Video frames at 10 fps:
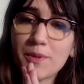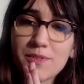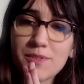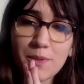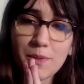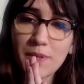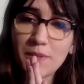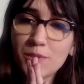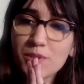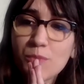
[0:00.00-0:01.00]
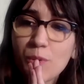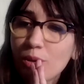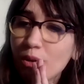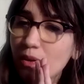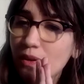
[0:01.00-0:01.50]
So it was
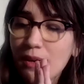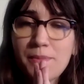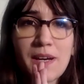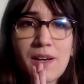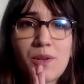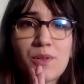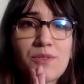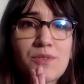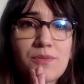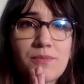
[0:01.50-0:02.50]
more about